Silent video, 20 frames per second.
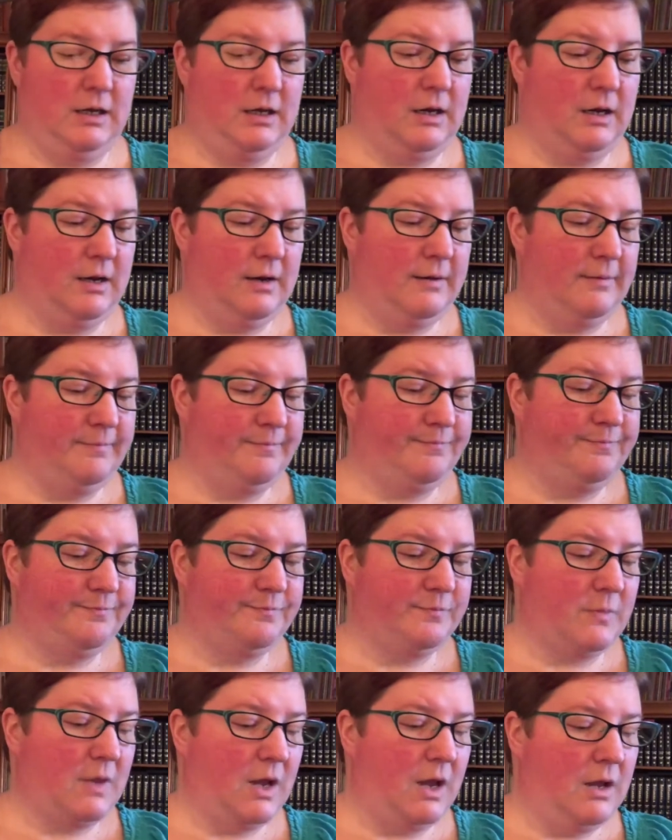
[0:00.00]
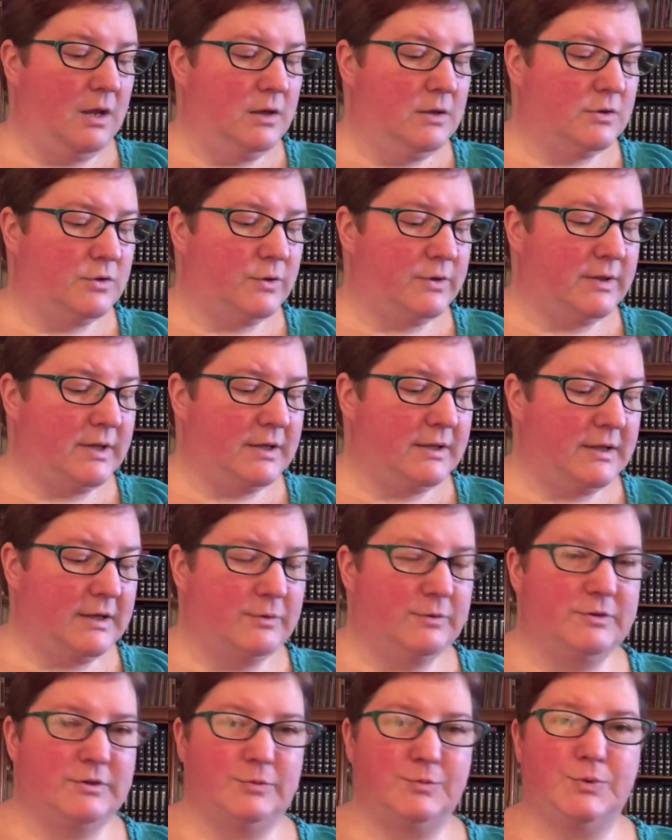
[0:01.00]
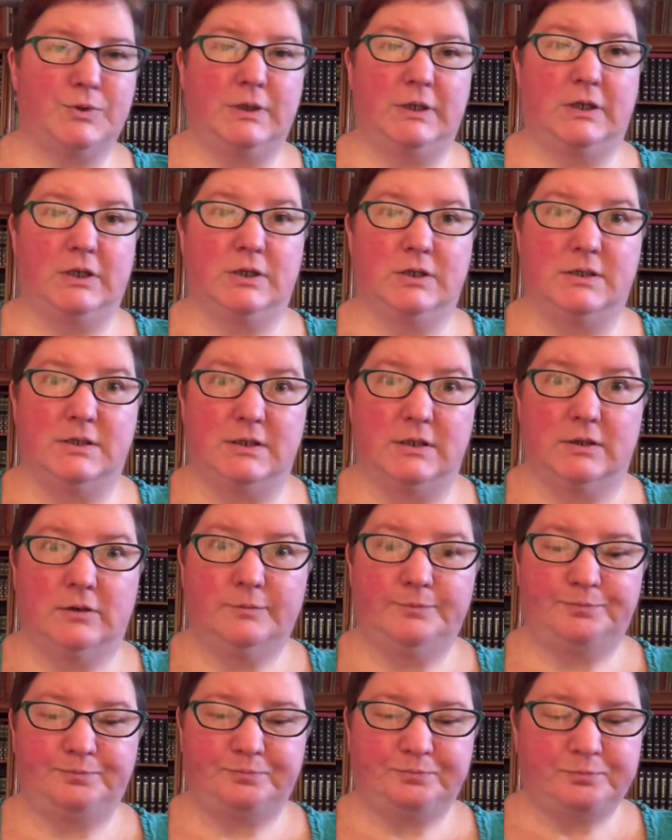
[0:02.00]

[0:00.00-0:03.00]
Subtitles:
So I thought that was a pretty good deal.